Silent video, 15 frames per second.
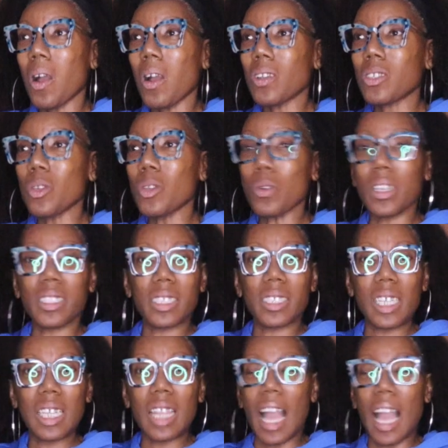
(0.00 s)
You can see
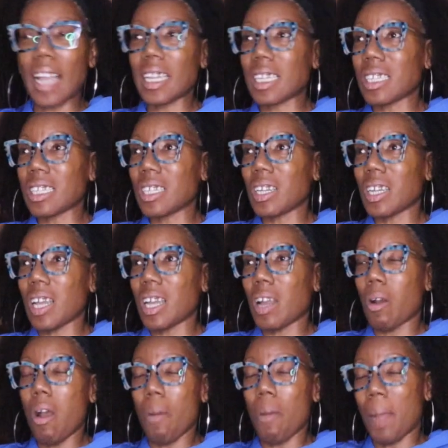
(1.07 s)
like,
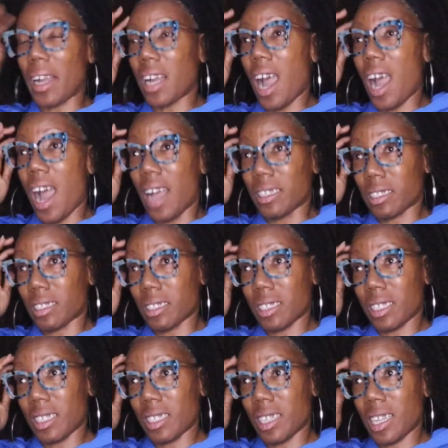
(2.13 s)
oh my gosh,
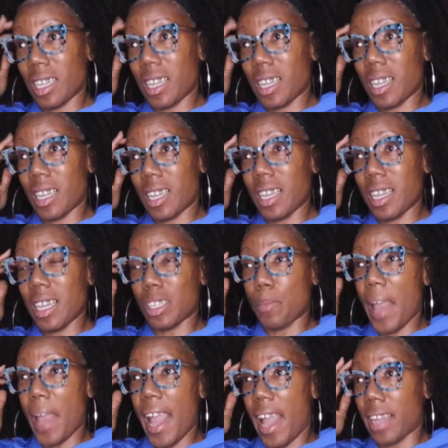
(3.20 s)
he, he is
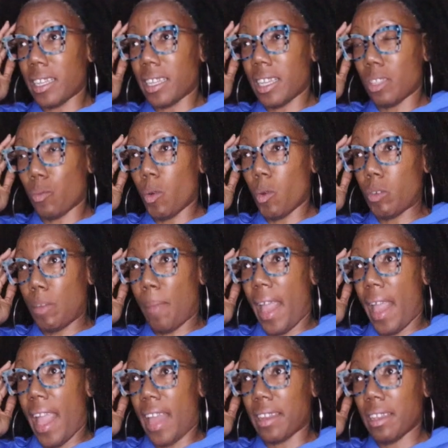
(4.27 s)
bad. He is wounded
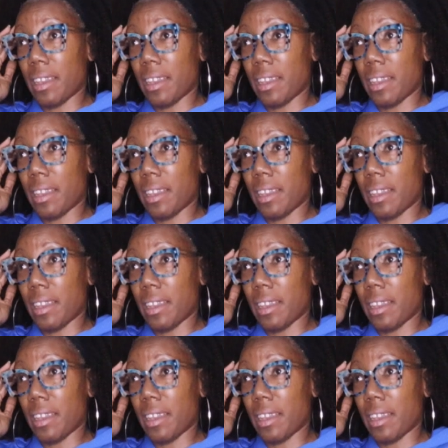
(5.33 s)
bad.